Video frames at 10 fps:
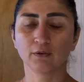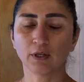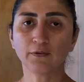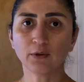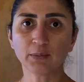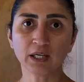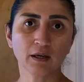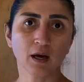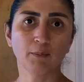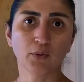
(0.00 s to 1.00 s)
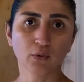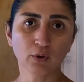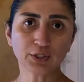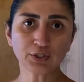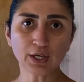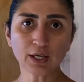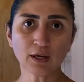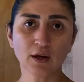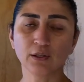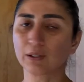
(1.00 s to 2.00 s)
If you build a pole shed,
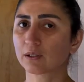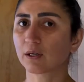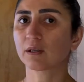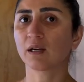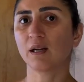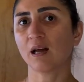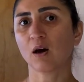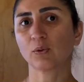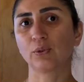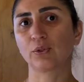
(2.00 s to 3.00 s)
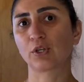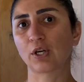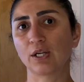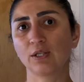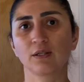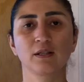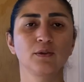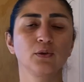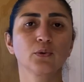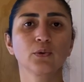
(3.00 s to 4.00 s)
you're not allowed to change the
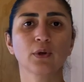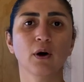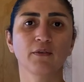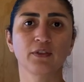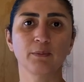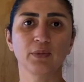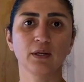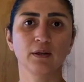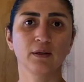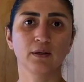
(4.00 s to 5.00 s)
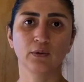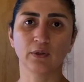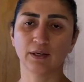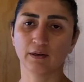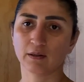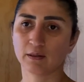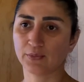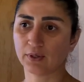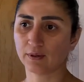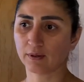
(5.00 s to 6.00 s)
use of the building to another
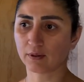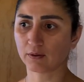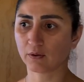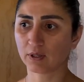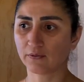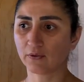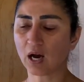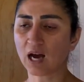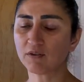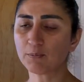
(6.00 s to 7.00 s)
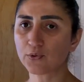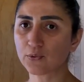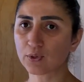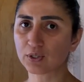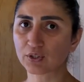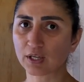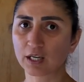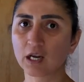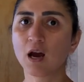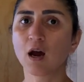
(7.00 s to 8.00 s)
building. So if you have a pole
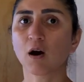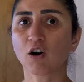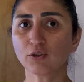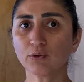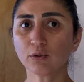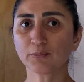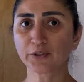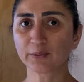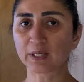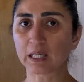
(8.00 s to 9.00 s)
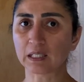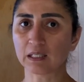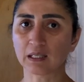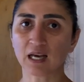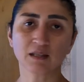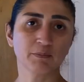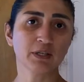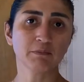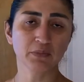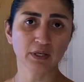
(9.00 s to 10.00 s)
shed on your property that's
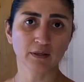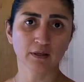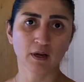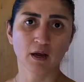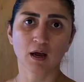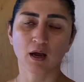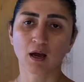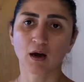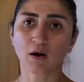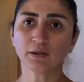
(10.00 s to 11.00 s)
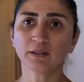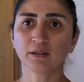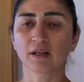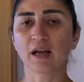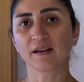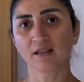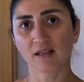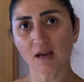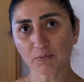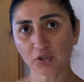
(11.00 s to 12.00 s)
been built under the
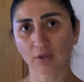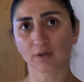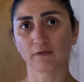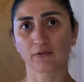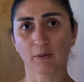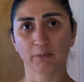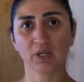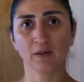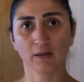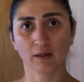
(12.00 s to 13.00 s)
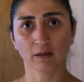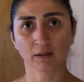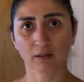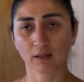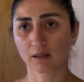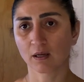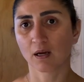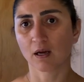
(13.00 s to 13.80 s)
exemption from building consent,